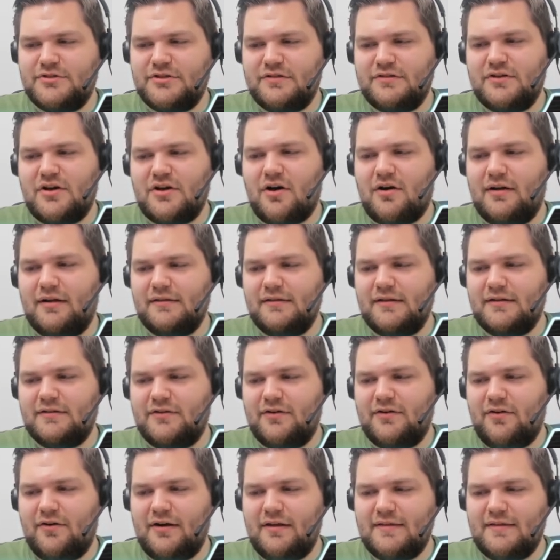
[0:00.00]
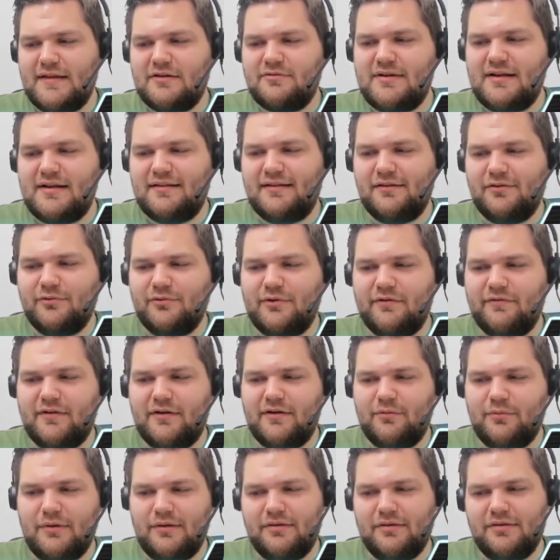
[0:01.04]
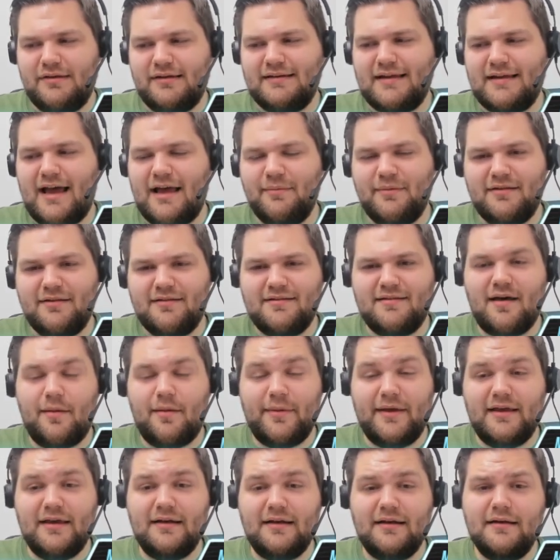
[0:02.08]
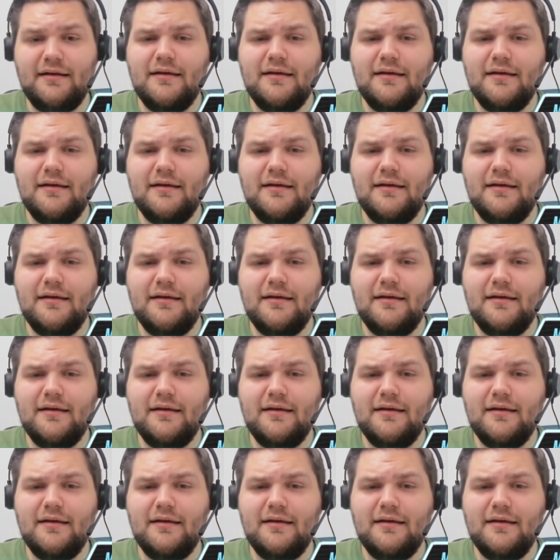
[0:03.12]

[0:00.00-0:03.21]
just calling the turn, and then raising the river with the diamonds coming in,